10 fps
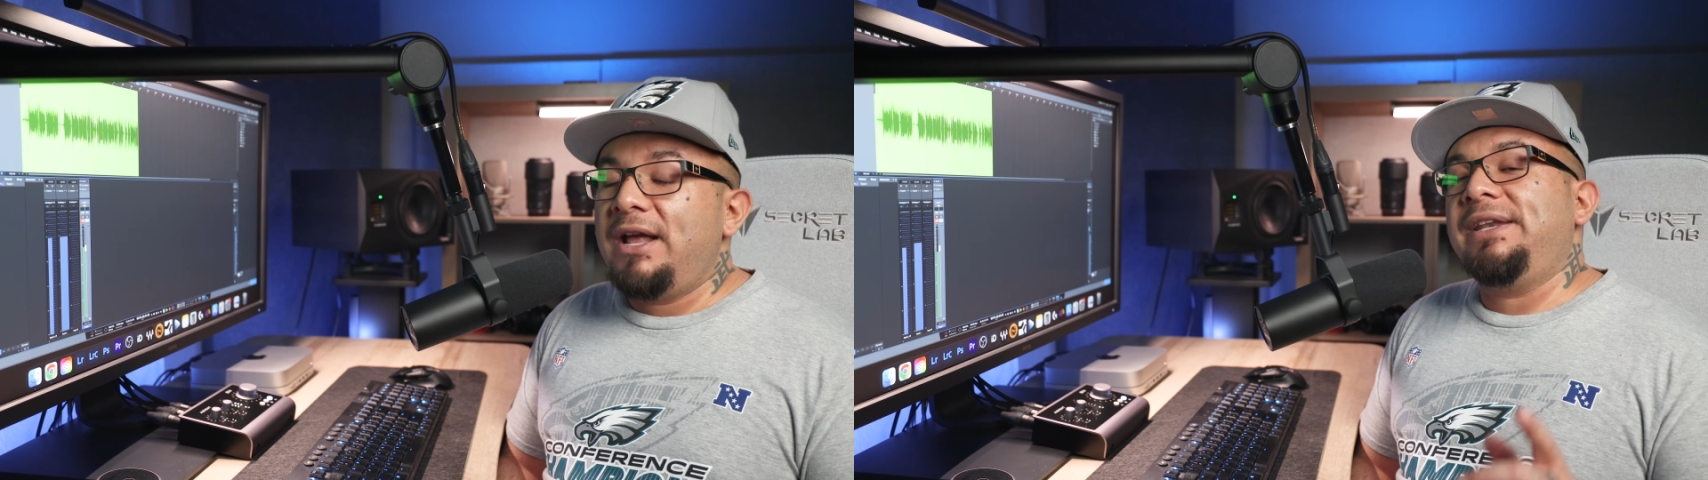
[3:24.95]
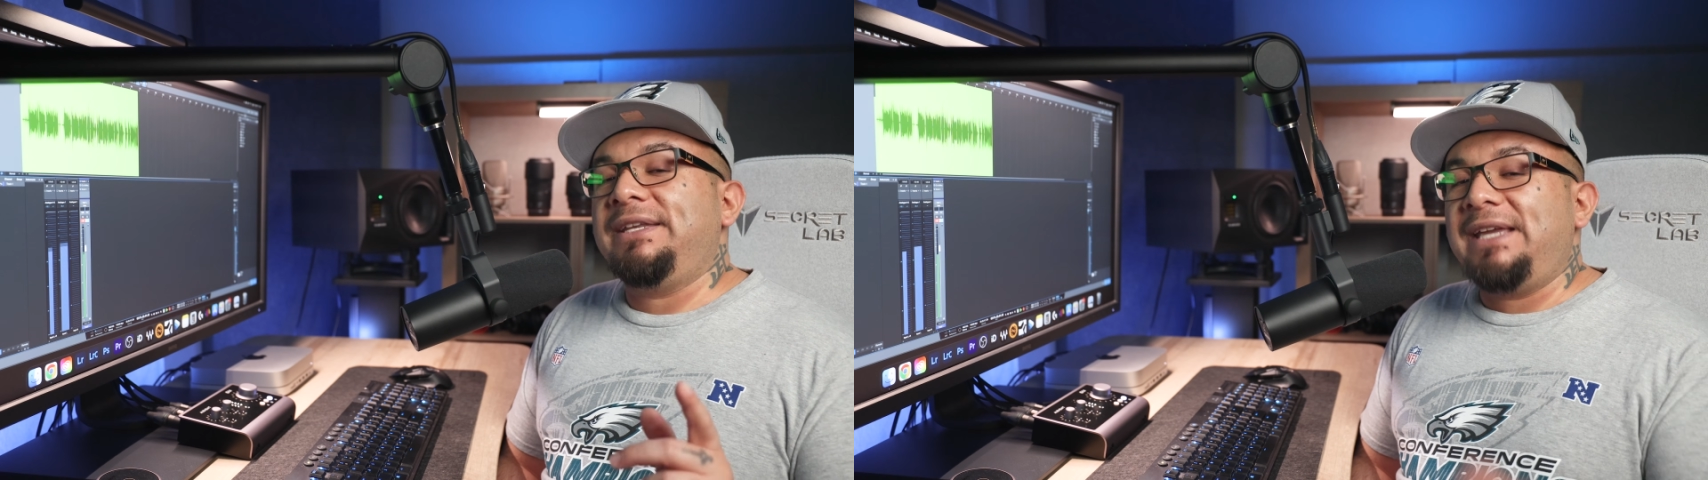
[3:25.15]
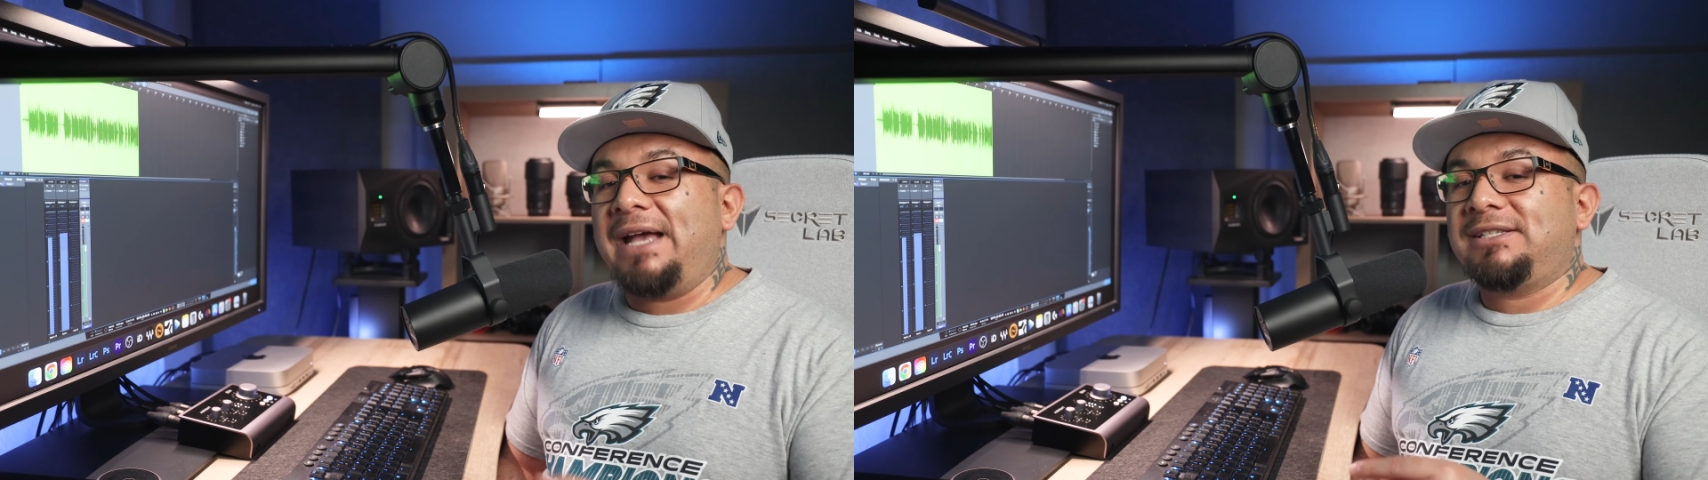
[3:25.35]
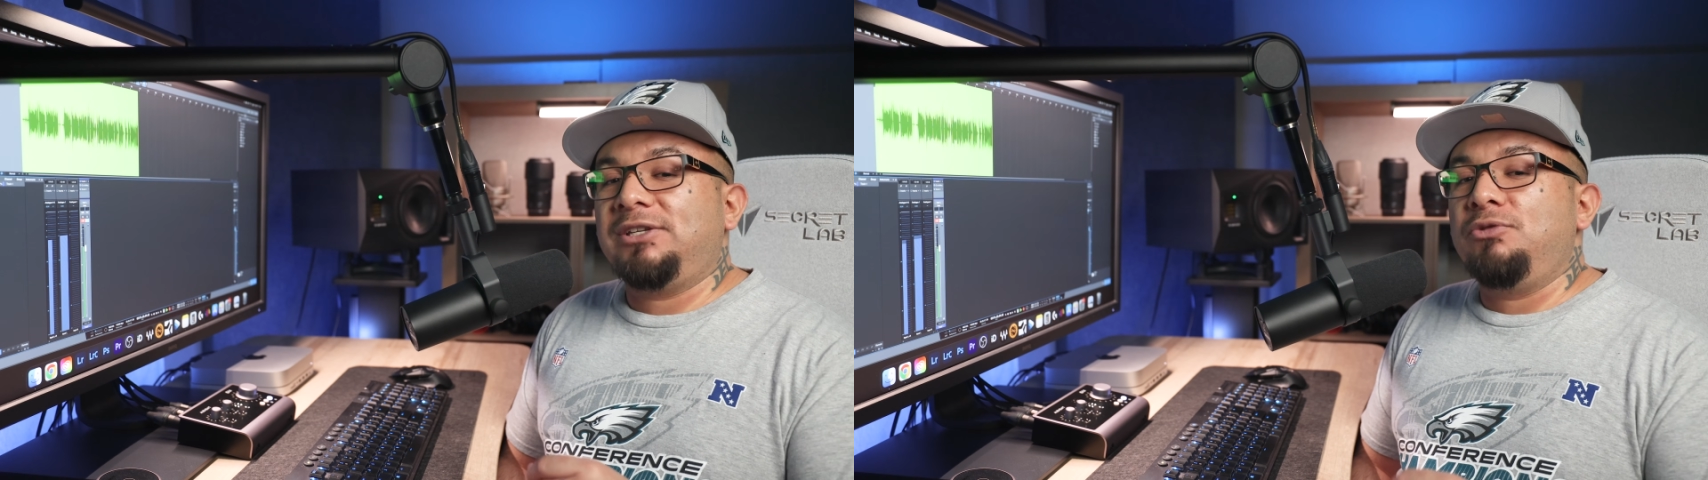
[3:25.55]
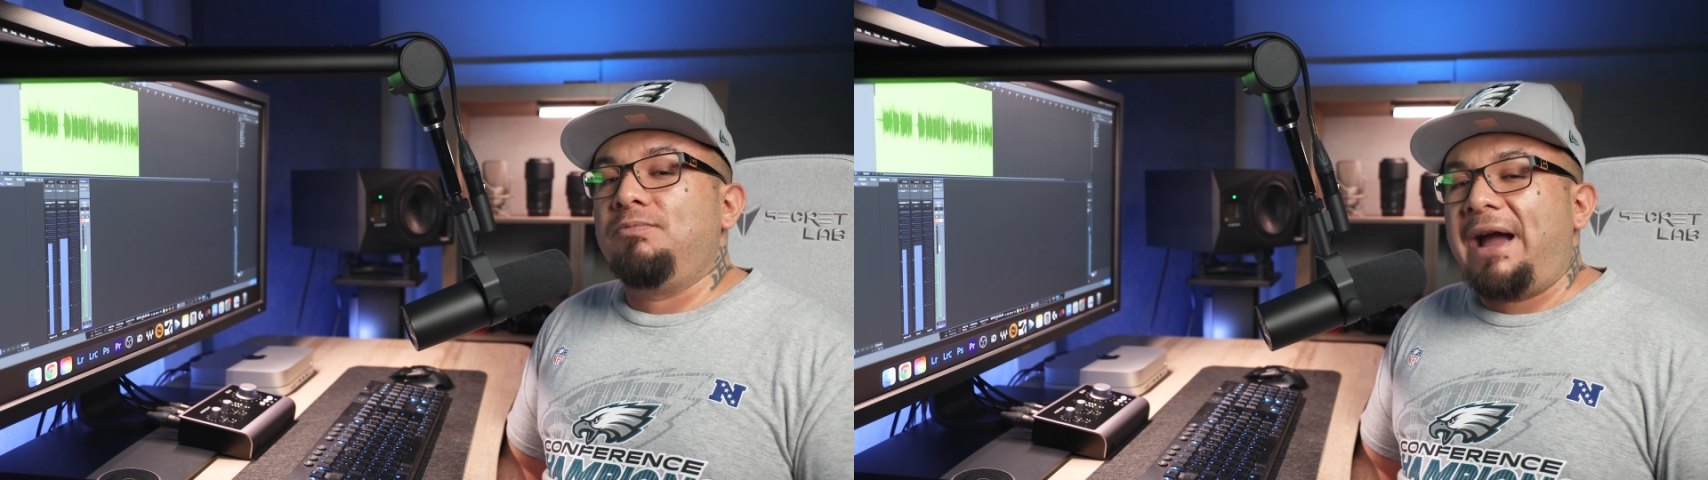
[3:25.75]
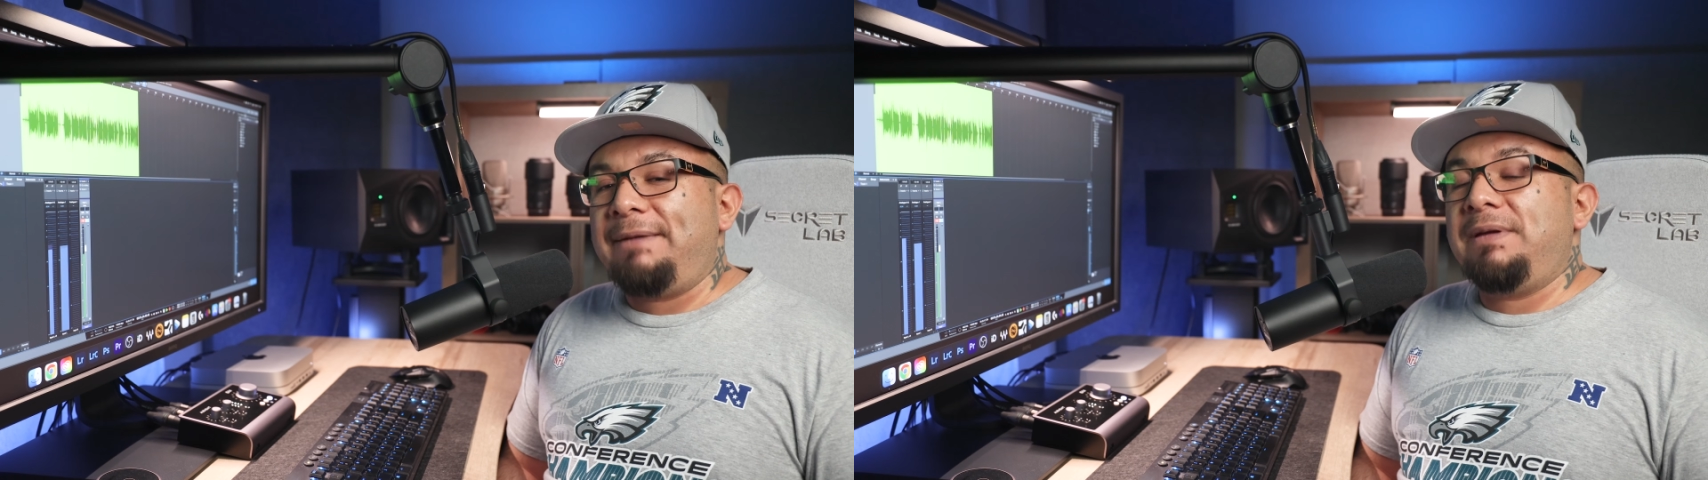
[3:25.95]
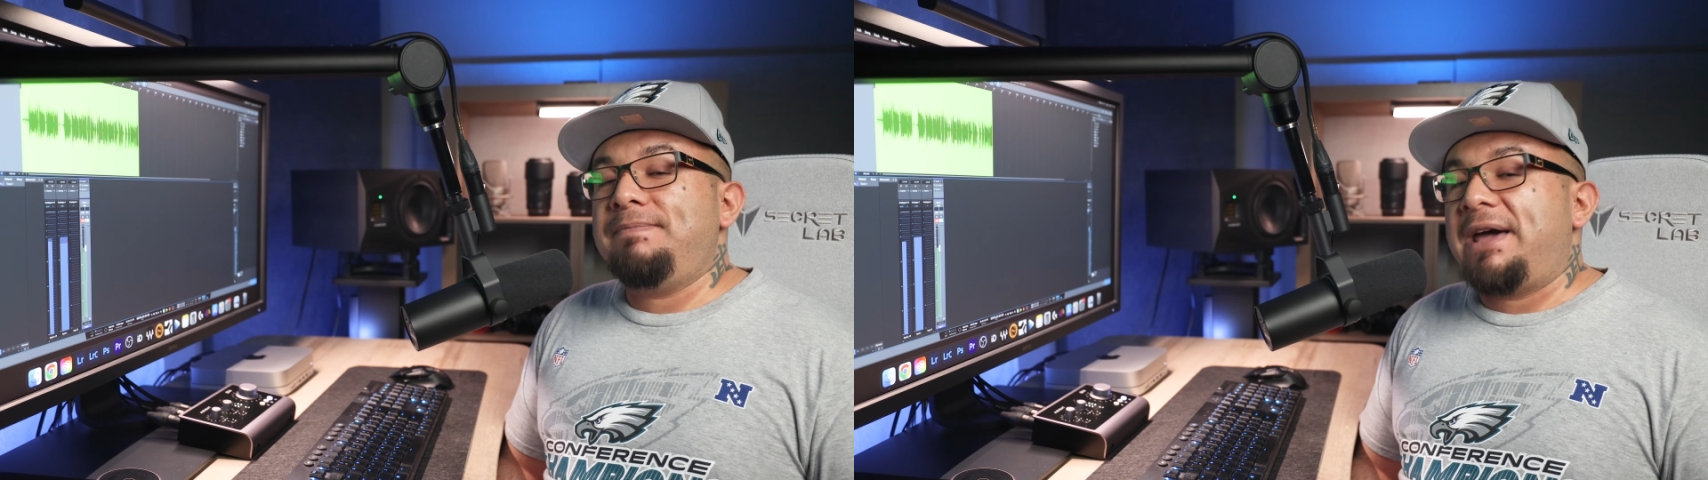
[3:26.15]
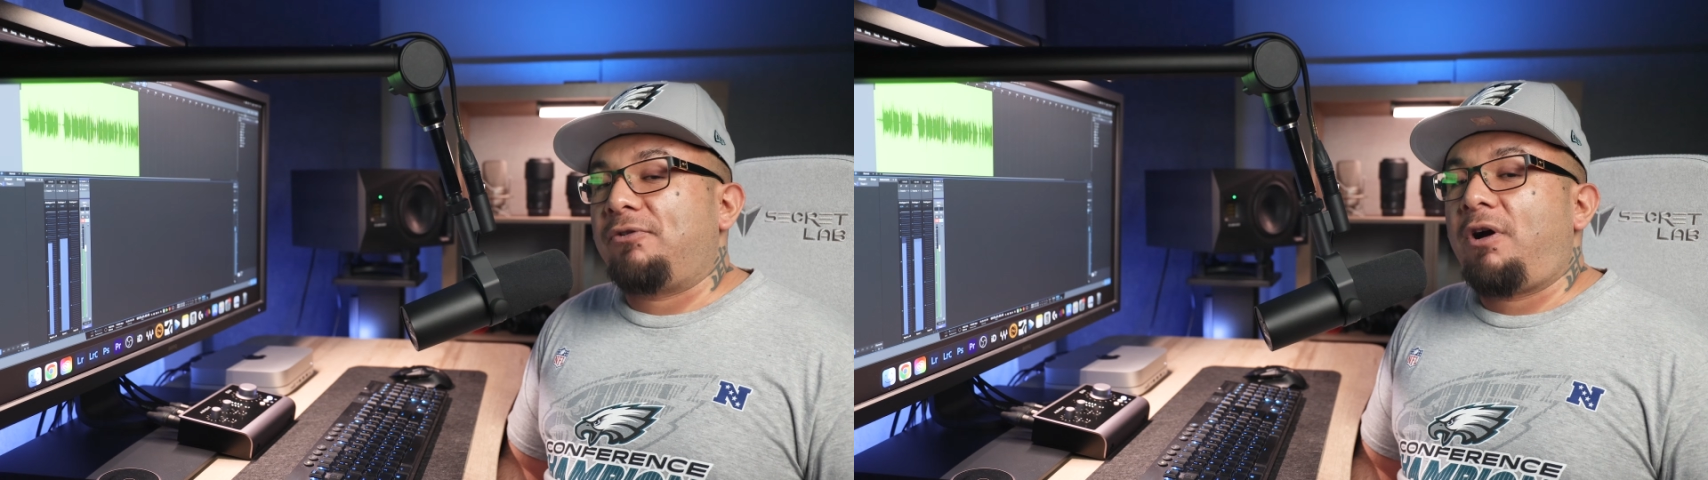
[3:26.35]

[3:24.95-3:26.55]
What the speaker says: then yes, you might be better